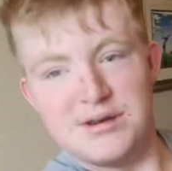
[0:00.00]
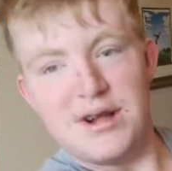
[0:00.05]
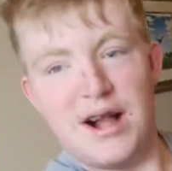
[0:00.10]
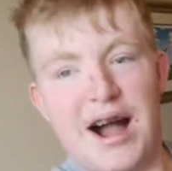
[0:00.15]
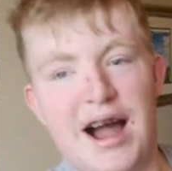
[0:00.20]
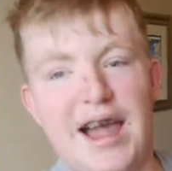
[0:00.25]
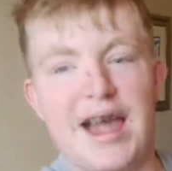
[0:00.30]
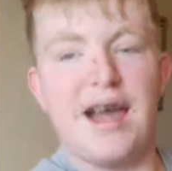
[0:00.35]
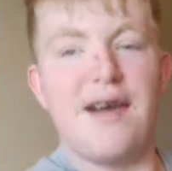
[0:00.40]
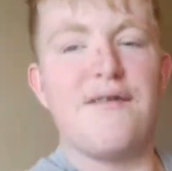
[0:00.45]

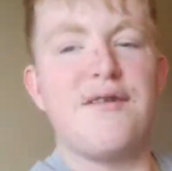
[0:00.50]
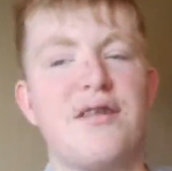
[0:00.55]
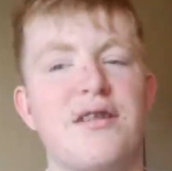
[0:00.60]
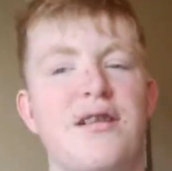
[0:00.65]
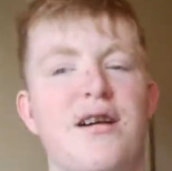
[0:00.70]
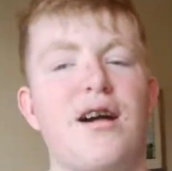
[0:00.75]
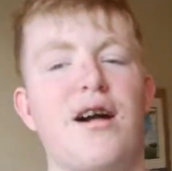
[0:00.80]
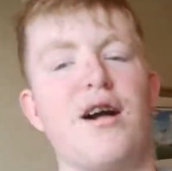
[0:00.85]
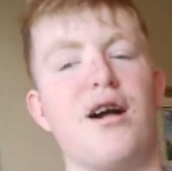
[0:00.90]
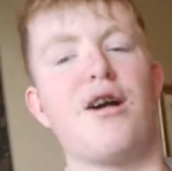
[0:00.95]
I
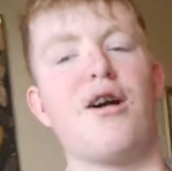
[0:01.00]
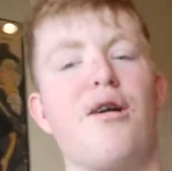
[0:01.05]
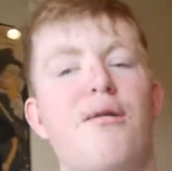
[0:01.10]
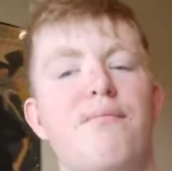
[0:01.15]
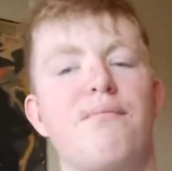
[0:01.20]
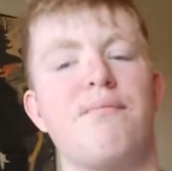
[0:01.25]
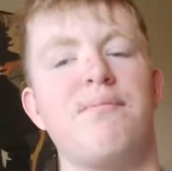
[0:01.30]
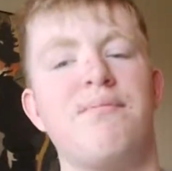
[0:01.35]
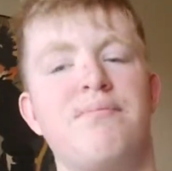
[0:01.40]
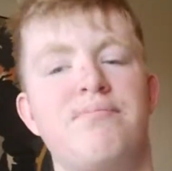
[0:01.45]
haven't
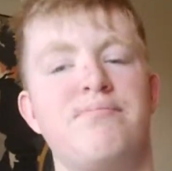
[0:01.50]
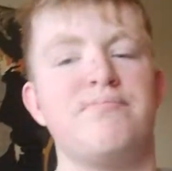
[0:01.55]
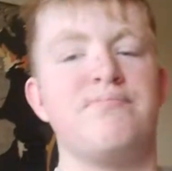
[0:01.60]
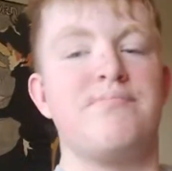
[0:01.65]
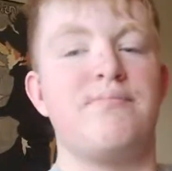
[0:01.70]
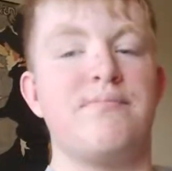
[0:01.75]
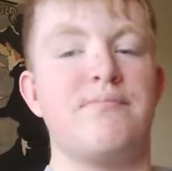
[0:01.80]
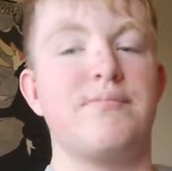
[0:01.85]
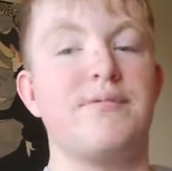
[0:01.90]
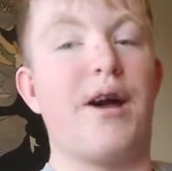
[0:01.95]
um,
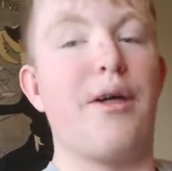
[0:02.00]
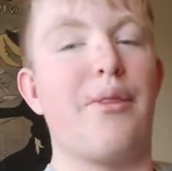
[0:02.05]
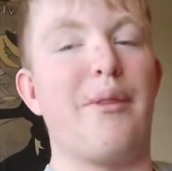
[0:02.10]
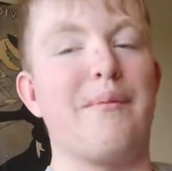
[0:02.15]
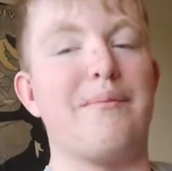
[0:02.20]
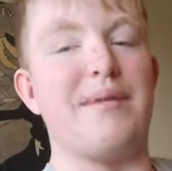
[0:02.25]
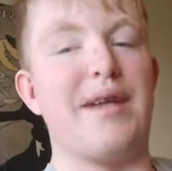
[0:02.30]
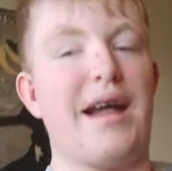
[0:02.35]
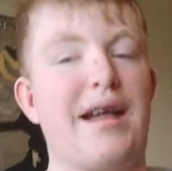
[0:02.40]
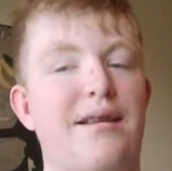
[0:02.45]
done
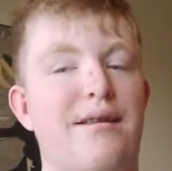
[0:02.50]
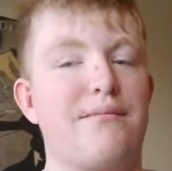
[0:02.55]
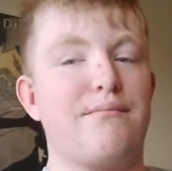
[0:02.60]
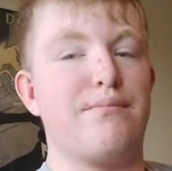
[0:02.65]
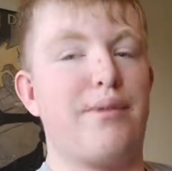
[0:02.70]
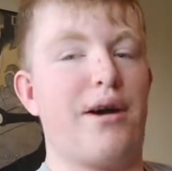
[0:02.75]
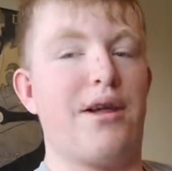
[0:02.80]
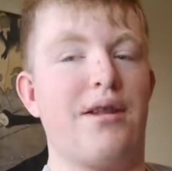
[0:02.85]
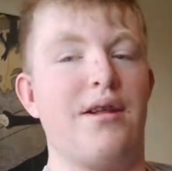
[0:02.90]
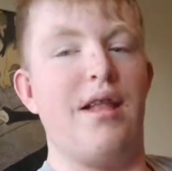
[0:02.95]
them yet,
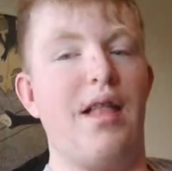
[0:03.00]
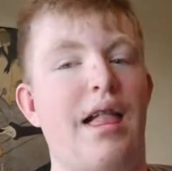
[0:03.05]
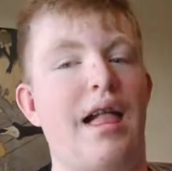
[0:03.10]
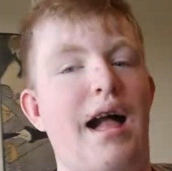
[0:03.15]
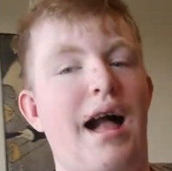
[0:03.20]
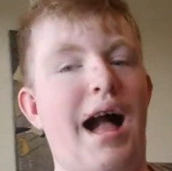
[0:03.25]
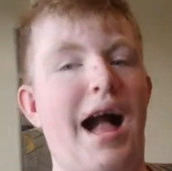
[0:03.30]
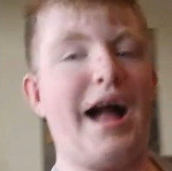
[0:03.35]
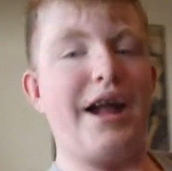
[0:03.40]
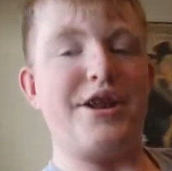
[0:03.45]
but
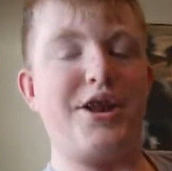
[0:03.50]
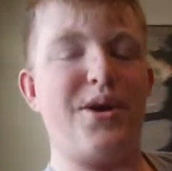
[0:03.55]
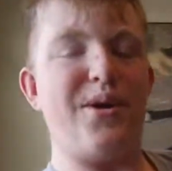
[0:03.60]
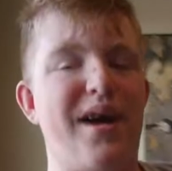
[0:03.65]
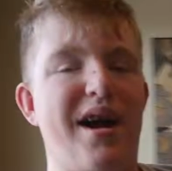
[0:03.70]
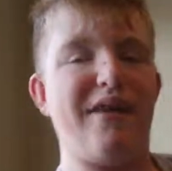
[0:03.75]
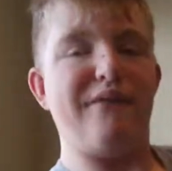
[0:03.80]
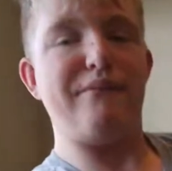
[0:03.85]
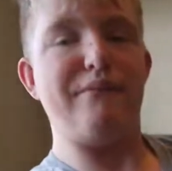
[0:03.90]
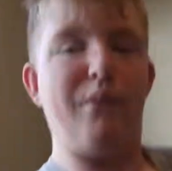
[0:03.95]
I do
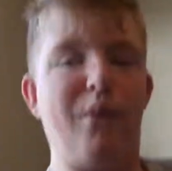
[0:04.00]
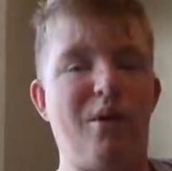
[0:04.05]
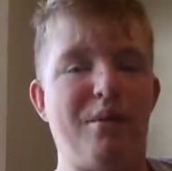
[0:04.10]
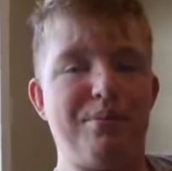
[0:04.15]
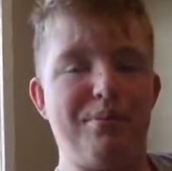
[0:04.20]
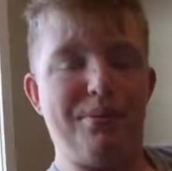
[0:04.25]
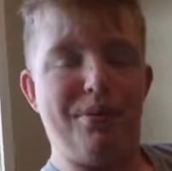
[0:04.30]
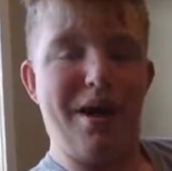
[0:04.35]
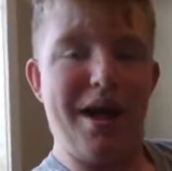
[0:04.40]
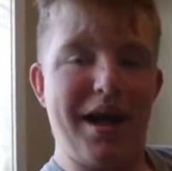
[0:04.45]
have more
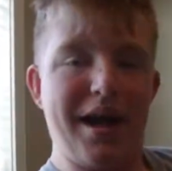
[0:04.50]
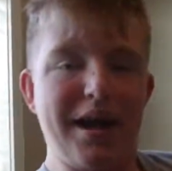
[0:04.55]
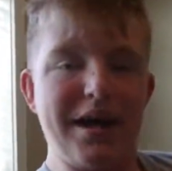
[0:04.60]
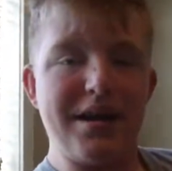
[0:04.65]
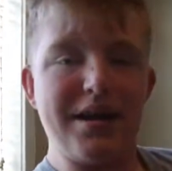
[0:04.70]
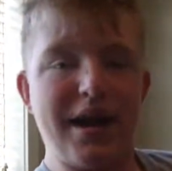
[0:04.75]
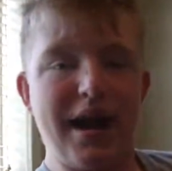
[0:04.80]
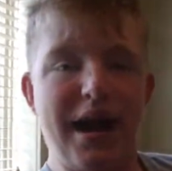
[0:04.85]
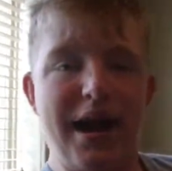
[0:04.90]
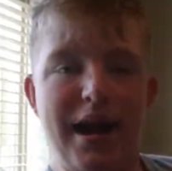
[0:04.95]

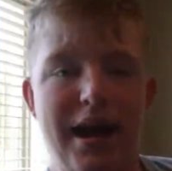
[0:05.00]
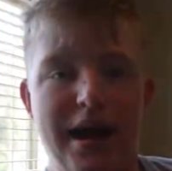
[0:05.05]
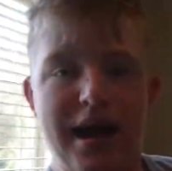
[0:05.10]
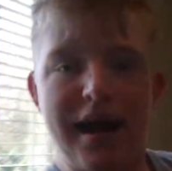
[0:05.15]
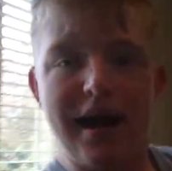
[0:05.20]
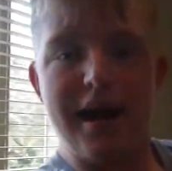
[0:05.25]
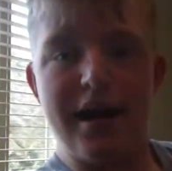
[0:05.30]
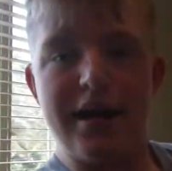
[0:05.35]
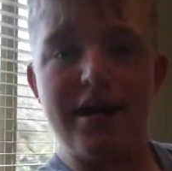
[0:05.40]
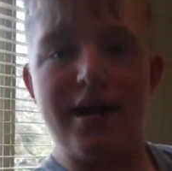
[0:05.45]
planned,
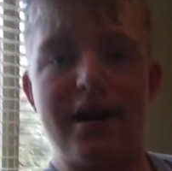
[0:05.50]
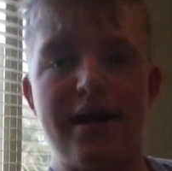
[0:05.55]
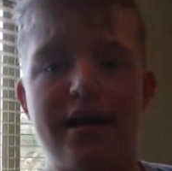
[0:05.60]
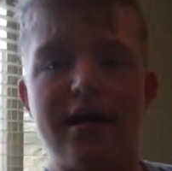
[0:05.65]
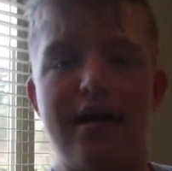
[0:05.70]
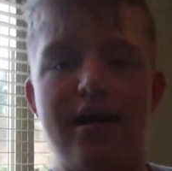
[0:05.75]
and